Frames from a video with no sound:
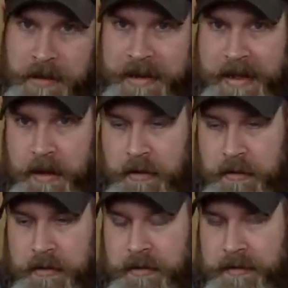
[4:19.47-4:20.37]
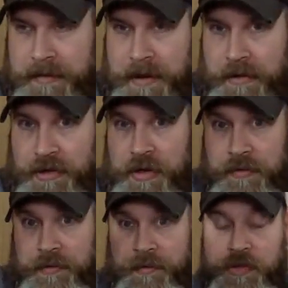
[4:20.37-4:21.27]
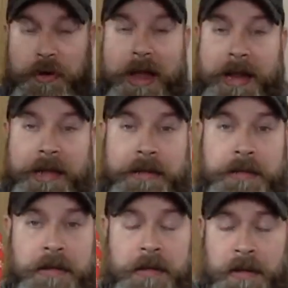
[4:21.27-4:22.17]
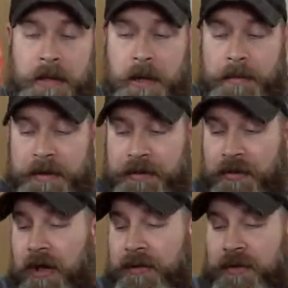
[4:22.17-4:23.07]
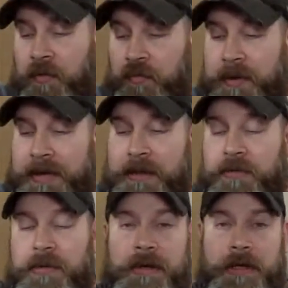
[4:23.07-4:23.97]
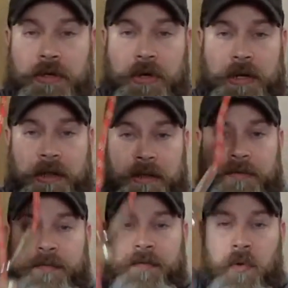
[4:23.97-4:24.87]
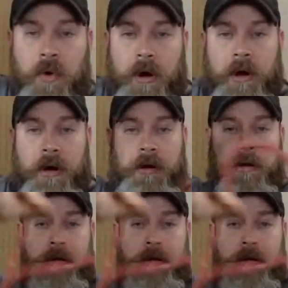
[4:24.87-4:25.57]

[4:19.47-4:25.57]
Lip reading: Now, they're used for training, but they're also really, really good for